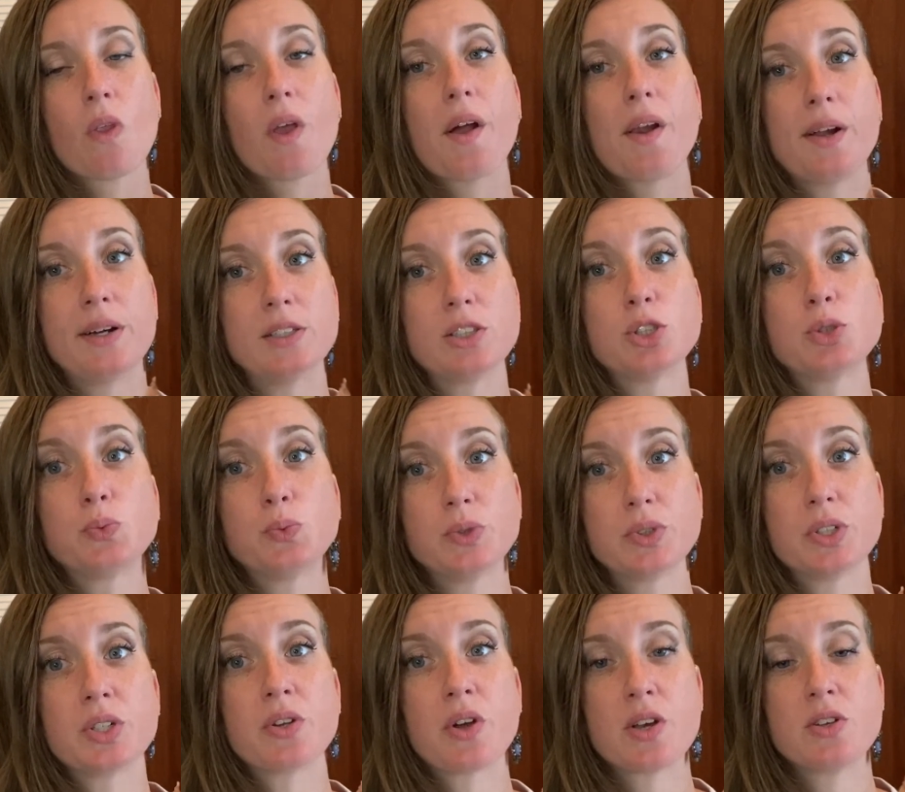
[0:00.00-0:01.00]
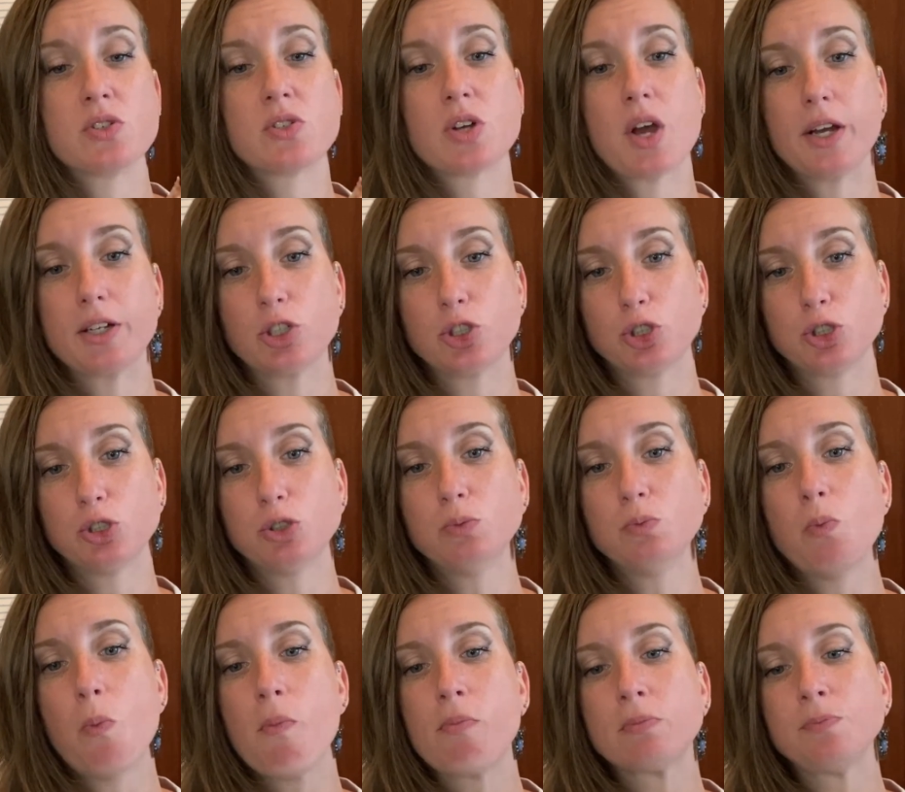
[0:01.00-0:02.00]
It has a really nice texture,
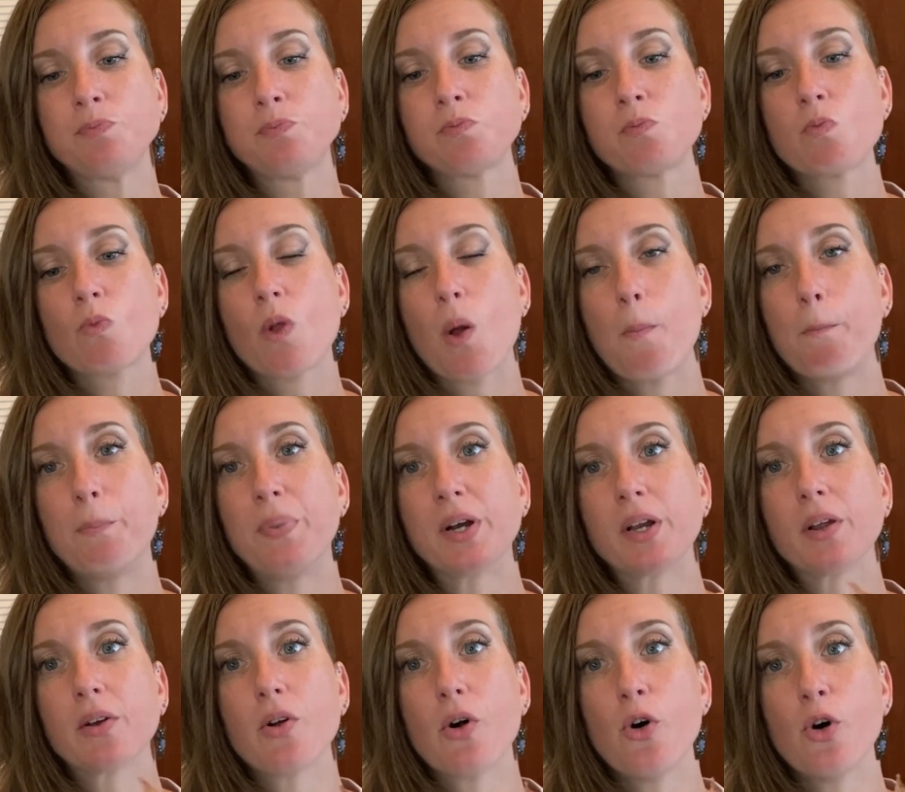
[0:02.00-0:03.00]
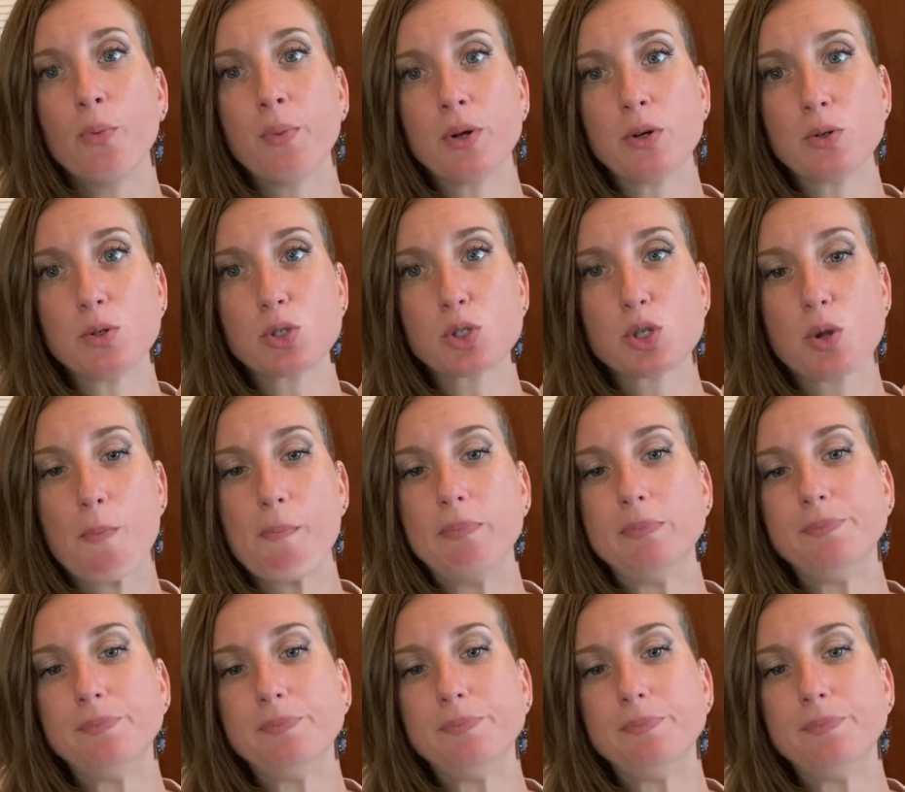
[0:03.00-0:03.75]
but it almost